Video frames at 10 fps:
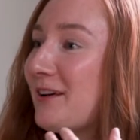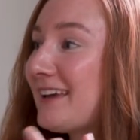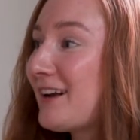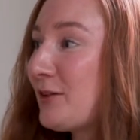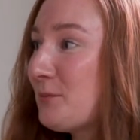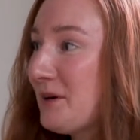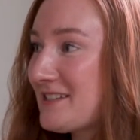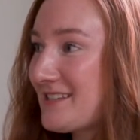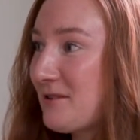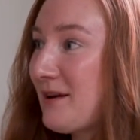can get on the
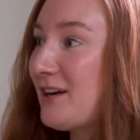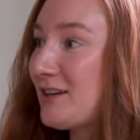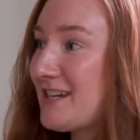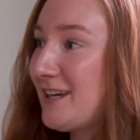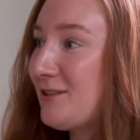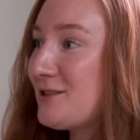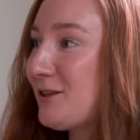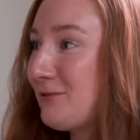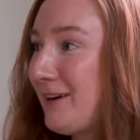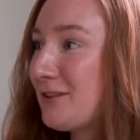bus and it may not take you to
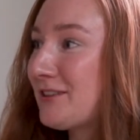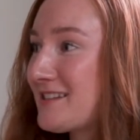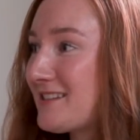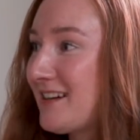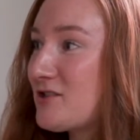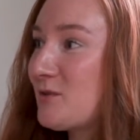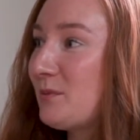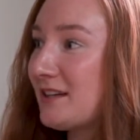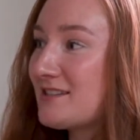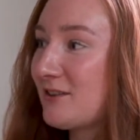your final destination,
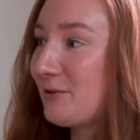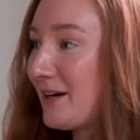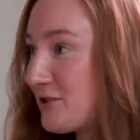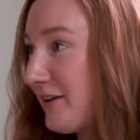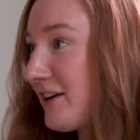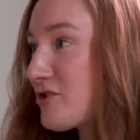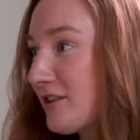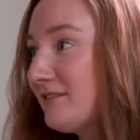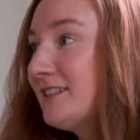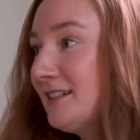but it's in the right direction.